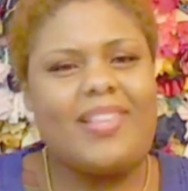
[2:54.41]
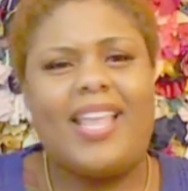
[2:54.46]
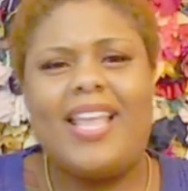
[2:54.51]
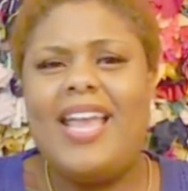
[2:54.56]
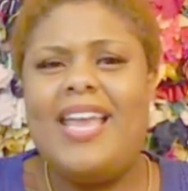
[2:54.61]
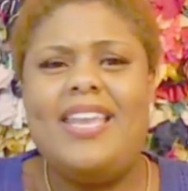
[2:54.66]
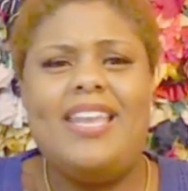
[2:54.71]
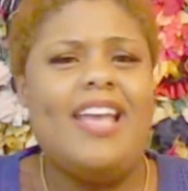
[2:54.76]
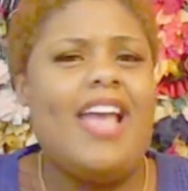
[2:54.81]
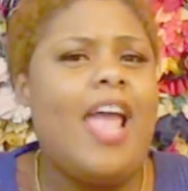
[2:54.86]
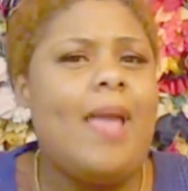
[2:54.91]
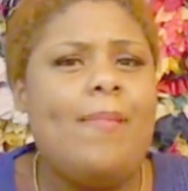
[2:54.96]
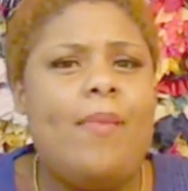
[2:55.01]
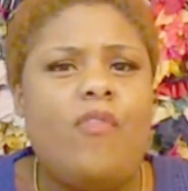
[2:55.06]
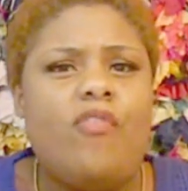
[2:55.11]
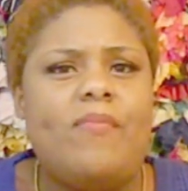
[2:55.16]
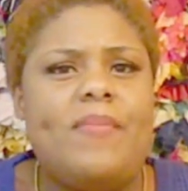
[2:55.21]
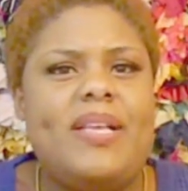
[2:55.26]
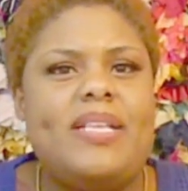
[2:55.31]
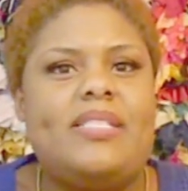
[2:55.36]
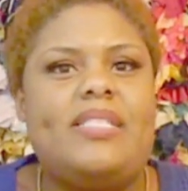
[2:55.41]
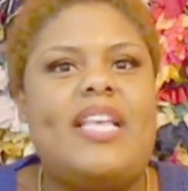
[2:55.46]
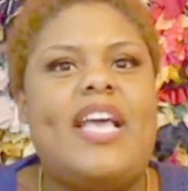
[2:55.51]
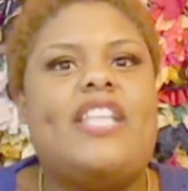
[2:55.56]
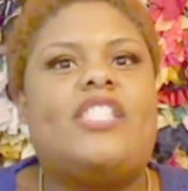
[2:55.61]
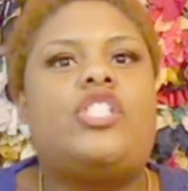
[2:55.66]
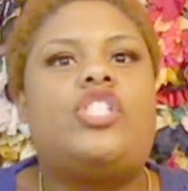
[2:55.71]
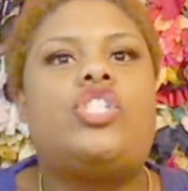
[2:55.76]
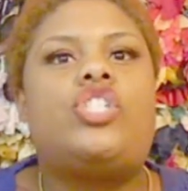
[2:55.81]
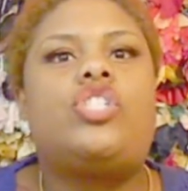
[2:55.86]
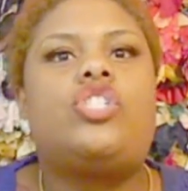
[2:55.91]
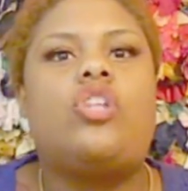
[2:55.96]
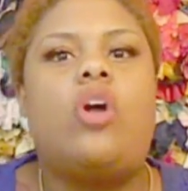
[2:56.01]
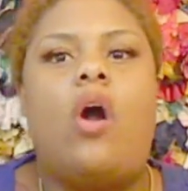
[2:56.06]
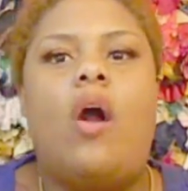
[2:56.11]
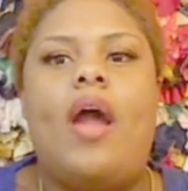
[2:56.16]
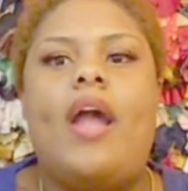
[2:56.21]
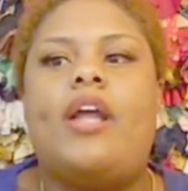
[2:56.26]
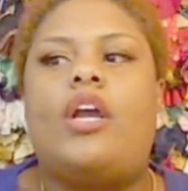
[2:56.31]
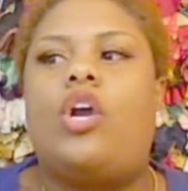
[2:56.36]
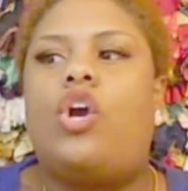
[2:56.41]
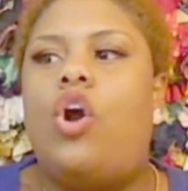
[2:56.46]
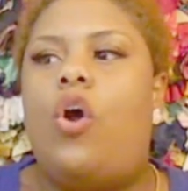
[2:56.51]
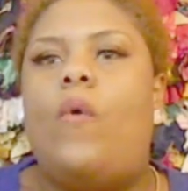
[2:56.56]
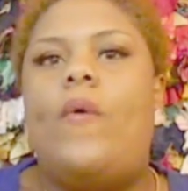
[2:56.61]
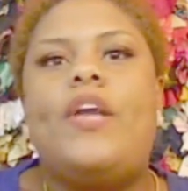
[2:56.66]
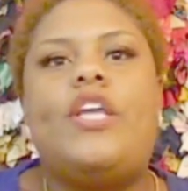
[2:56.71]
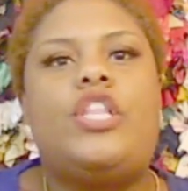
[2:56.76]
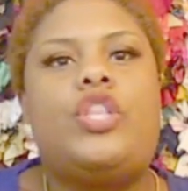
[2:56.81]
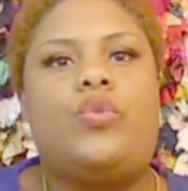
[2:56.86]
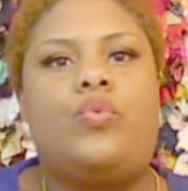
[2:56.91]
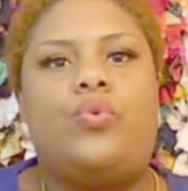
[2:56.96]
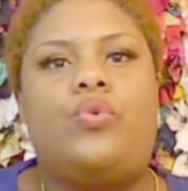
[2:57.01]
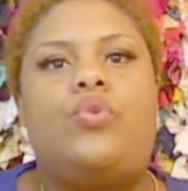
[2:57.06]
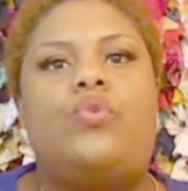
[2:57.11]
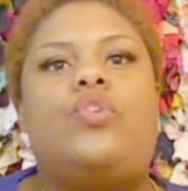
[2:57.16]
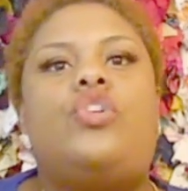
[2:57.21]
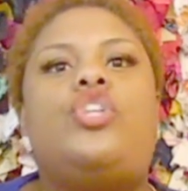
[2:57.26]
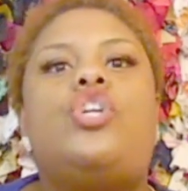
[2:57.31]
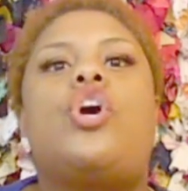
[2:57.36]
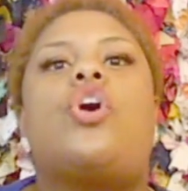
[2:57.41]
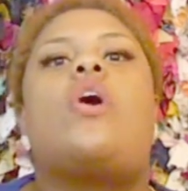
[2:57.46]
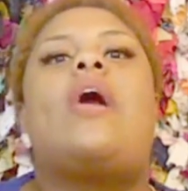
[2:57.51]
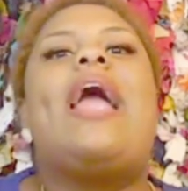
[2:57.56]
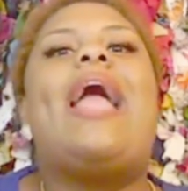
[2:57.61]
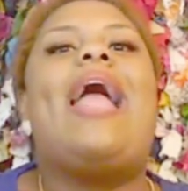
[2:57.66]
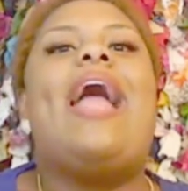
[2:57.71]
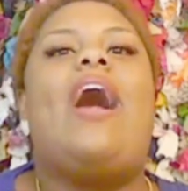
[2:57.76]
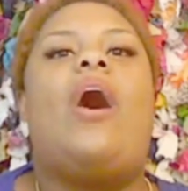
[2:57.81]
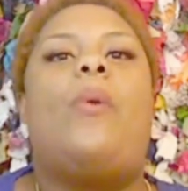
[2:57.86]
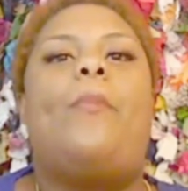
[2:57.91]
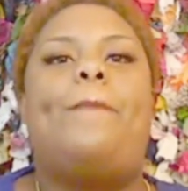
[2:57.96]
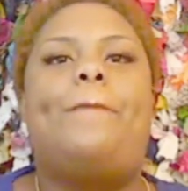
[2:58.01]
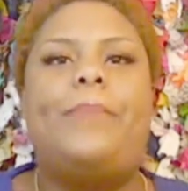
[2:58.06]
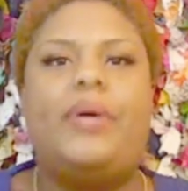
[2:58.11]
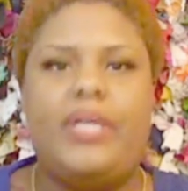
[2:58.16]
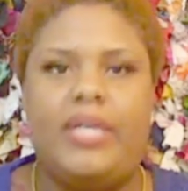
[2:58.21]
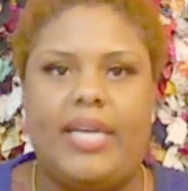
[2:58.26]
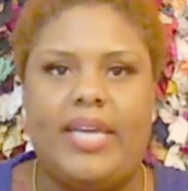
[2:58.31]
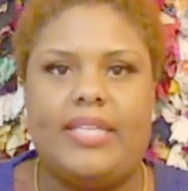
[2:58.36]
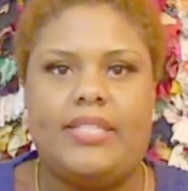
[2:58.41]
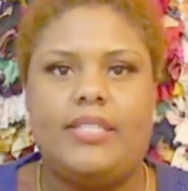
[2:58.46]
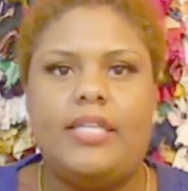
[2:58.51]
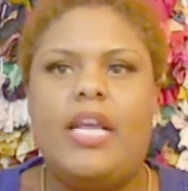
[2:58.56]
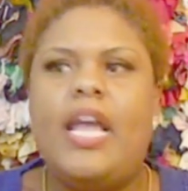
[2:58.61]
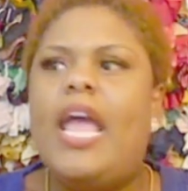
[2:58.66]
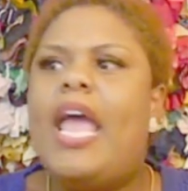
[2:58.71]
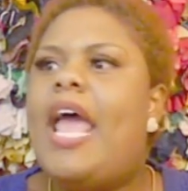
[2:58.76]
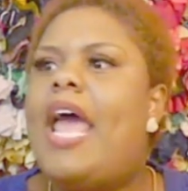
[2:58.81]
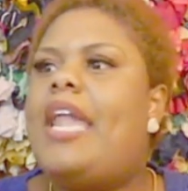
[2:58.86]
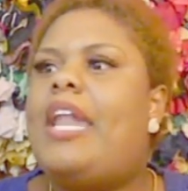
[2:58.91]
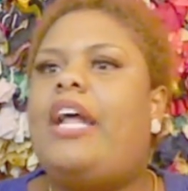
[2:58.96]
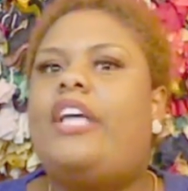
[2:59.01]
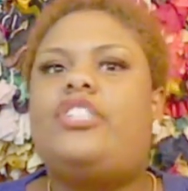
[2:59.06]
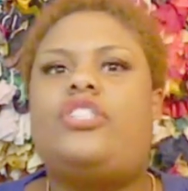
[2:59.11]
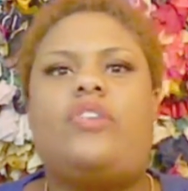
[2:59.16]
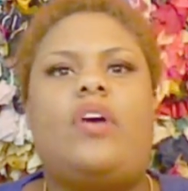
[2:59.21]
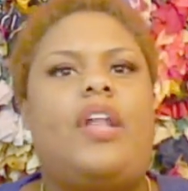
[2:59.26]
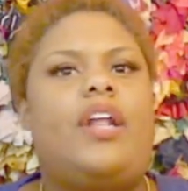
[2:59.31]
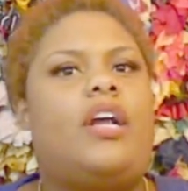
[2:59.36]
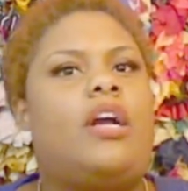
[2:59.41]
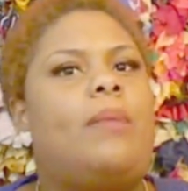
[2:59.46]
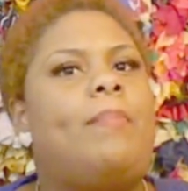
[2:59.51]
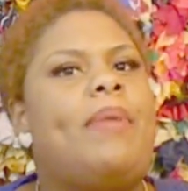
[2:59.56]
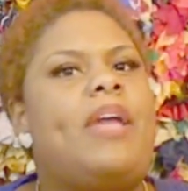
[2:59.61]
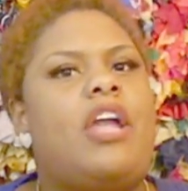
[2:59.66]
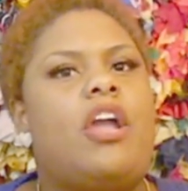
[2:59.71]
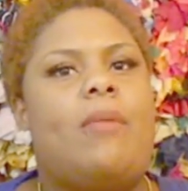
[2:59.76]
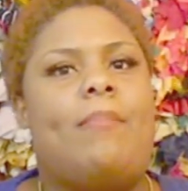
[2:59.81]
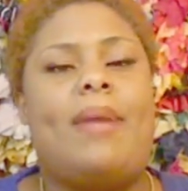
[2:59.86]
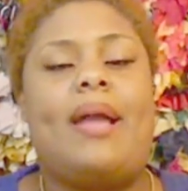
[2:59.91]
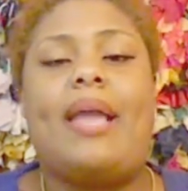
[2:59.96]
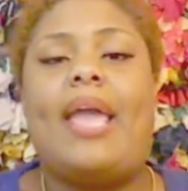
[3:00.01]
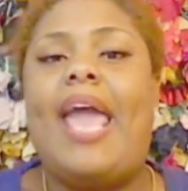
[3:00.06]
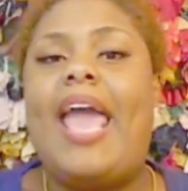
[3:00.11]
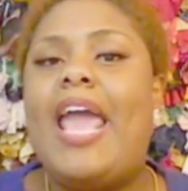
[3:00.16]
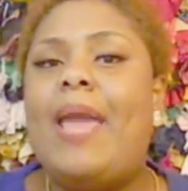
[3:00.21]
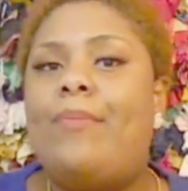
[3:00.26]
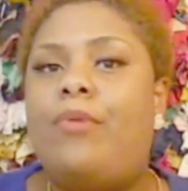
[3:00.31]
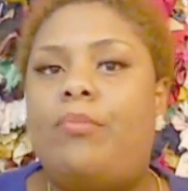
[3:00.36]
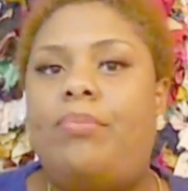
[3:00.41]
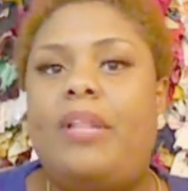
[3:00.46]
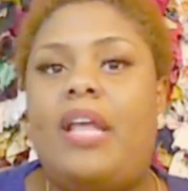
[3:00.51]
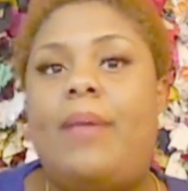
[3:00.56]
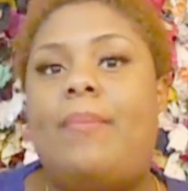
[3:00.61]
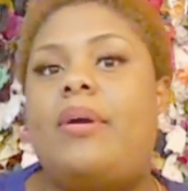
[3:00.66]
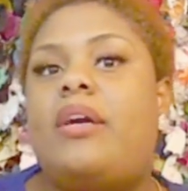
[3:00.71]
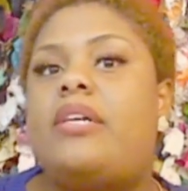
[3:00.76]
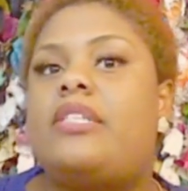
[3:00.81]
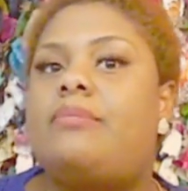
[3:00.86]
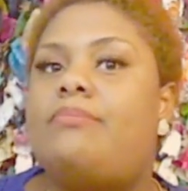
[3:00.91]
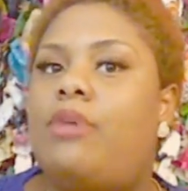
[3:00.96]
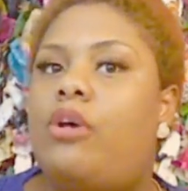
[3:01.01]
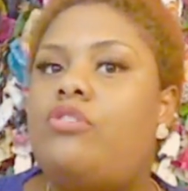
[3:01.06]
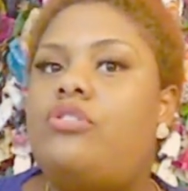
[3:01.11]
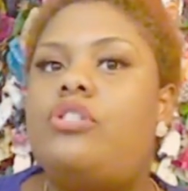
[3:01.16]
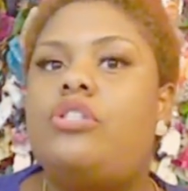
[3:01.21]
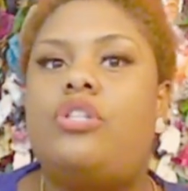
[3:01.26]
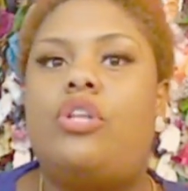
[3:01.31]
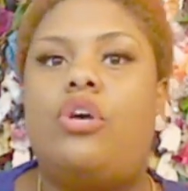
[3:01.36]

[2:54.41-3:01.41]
And he came over me and said, start going through your output. And I started comparing my cable plan because most of